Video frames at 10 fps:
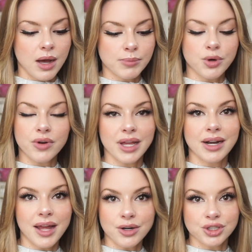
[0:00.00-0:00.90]
create
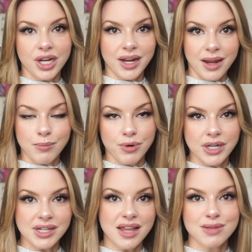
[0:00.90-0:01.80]
an energetic
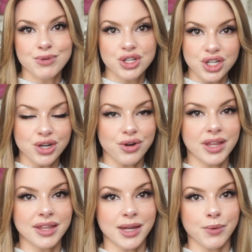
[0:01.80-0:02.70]
imprint on the machinery
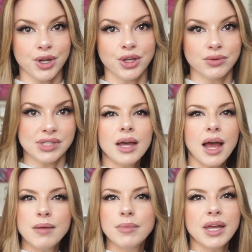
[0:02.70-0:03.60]
that they were using.
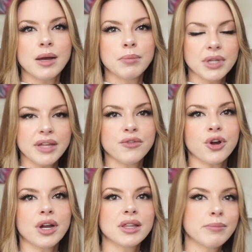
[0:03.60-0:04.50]
I'm like a
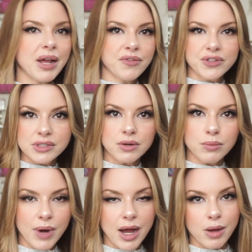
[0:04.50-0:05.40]
believer in the metaphysical
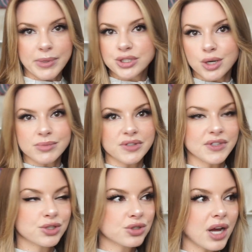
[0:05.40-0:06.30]
realm in terms of
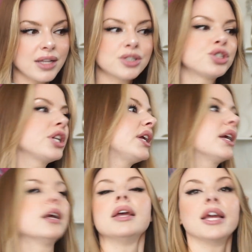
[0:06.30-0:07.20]

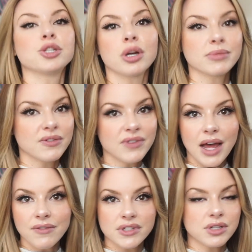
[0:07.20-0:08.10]
astrology, in terms of
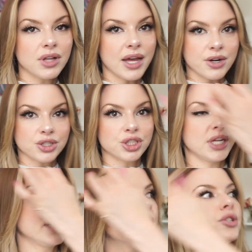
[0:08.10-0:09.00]
non-physical
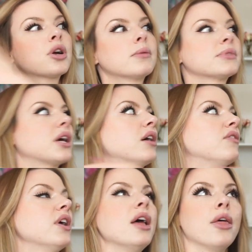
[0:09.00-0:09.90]
energy, in terms
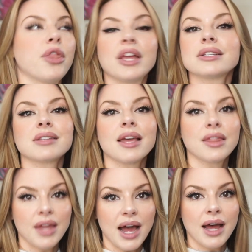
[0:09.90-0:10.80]
of things like
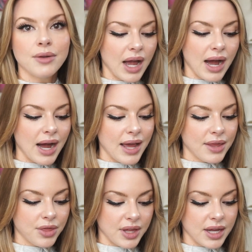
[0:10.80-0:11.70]
that. I
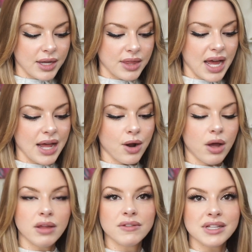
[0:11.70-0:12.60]
think that
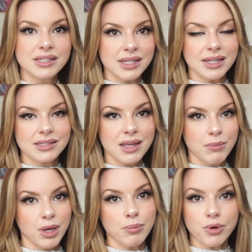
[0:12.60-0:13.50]
all of these things can
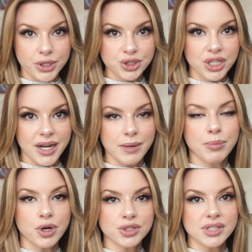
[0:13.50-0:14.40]
be appreciated
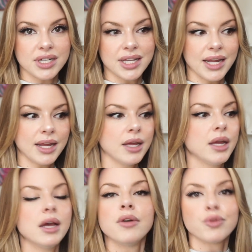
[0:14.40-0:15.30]
personally.
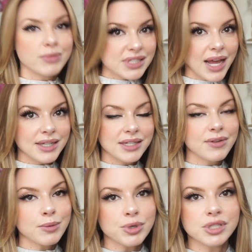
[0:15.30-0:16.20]
From a
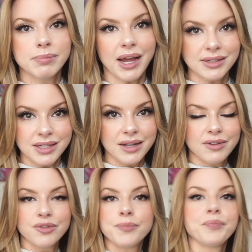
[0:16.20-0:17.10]
scientific
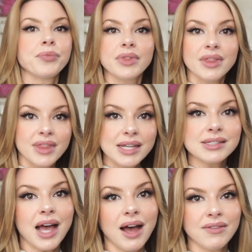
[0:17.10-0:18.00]
perspective, this
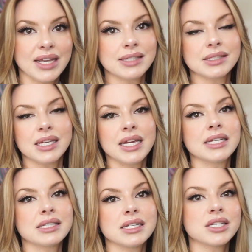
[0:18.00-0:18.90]
obviously
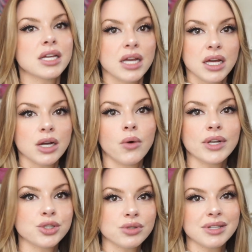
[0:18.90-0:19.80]
isn't
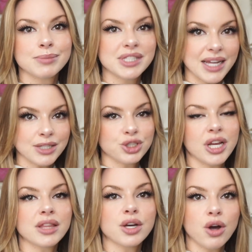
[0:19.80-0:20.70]
going to
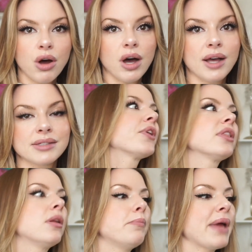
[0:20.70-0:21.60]
substantiate the cost.
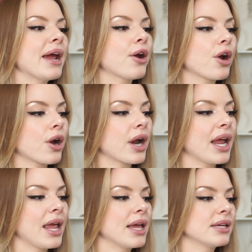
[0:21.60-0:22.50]
La Mer
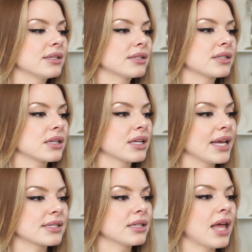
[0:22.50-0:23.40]

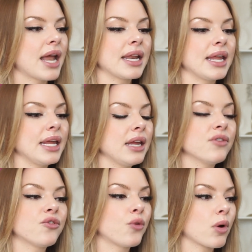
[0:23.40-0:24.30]
gets a lot of
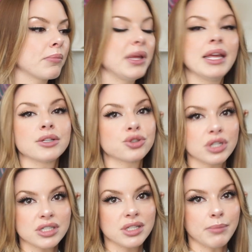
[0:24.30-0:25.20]
heat for being
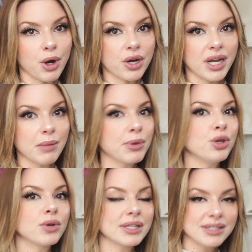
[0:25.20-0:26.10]
strictly marketing, but
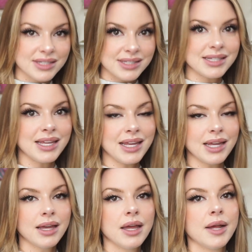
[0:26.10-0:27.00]
you can
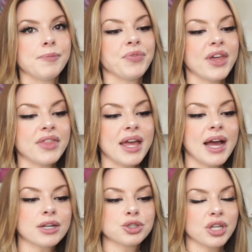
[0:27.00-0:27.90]
see that they
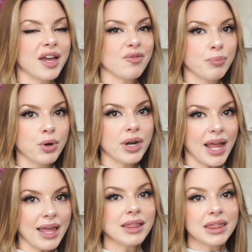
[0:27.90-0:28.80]
actually have put
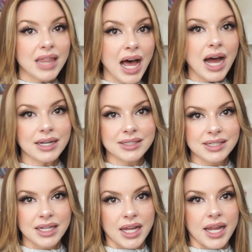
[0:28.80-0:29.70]
a
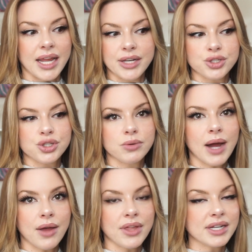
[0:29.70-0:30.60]
lot into
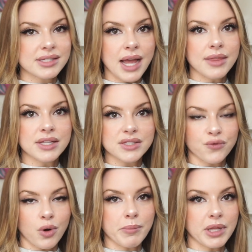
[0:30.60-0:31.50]
how they design this
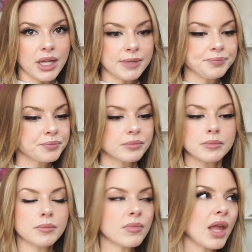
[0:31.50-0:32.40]
formula.
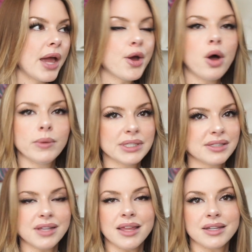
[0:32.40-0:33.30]
I always
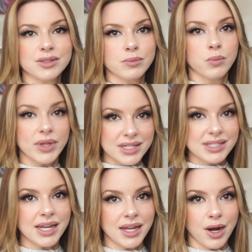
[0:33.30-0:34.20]
say this with
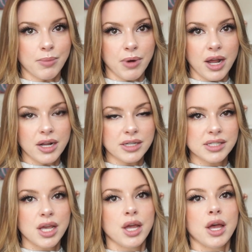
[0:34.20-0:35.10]
skincare products:
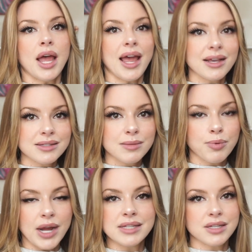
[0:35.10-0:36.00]
as the
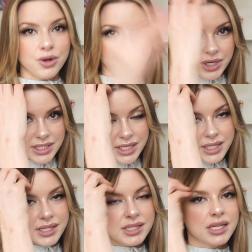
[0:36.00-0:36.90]
price
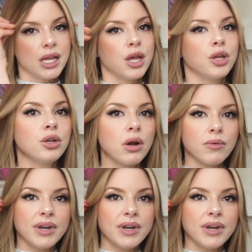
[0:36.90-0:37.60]
increases, you don't